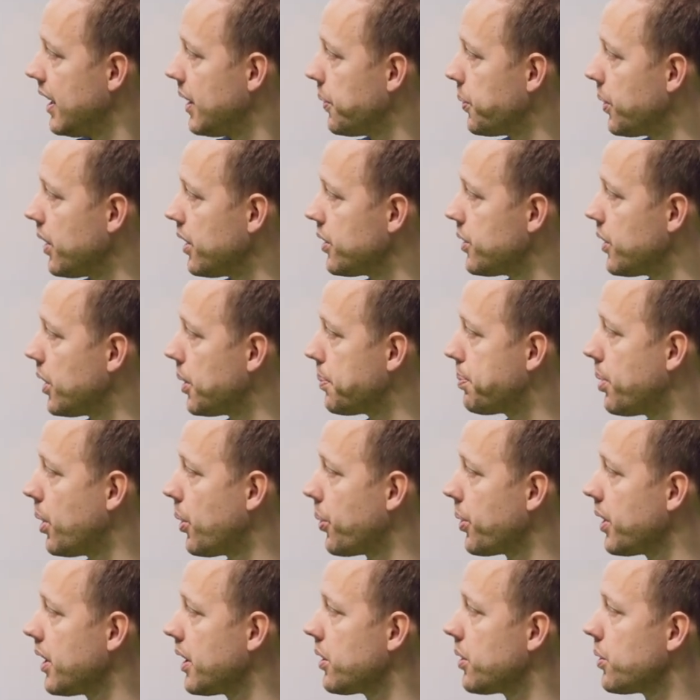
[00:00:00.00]
well, your
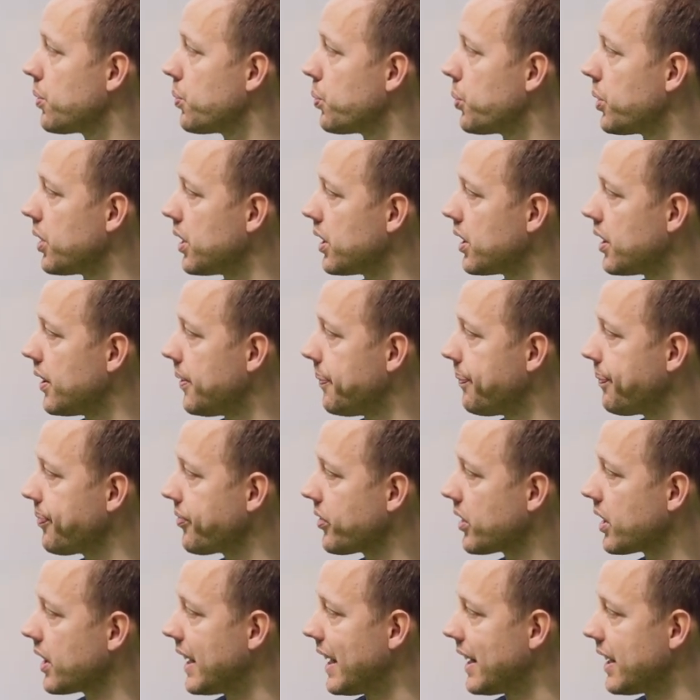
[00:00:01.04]
opponent will
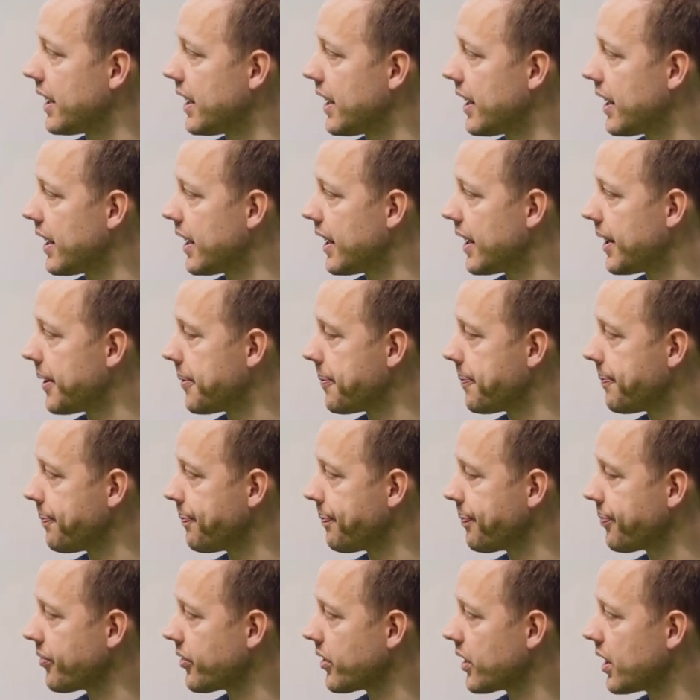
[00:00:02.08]
can
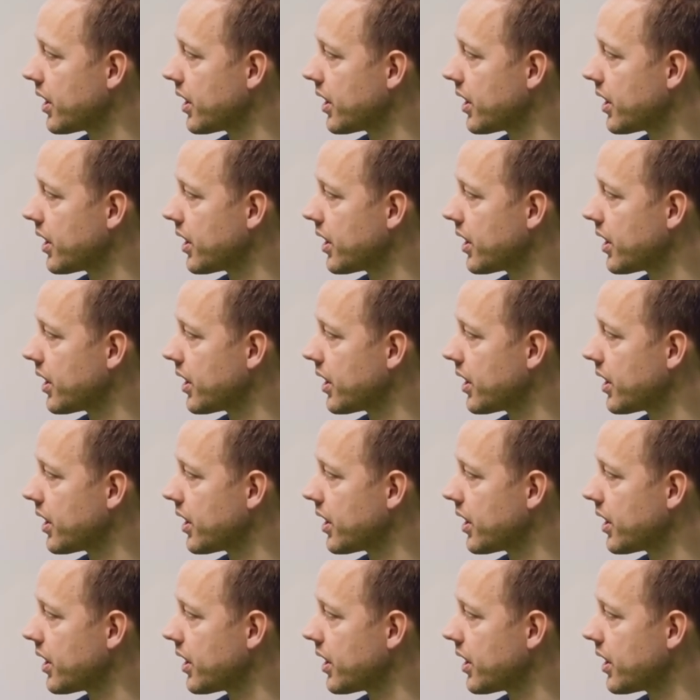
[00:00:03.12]
um,